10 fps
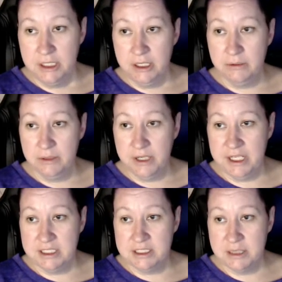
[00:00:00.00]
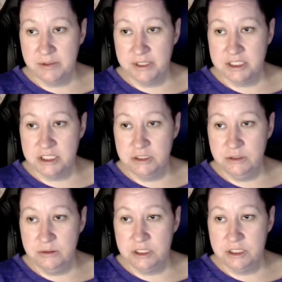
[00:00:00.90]
All right, that brings
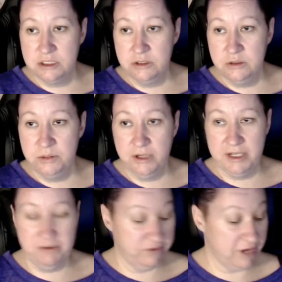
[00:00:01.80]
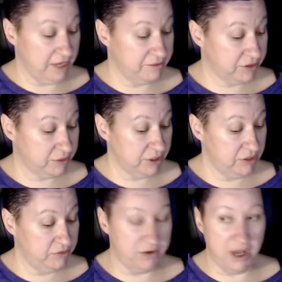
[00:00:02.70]
you to
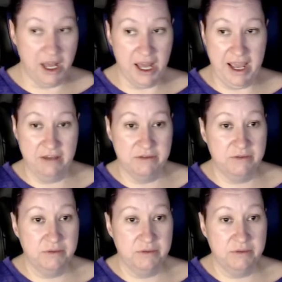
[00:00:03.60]
2.535.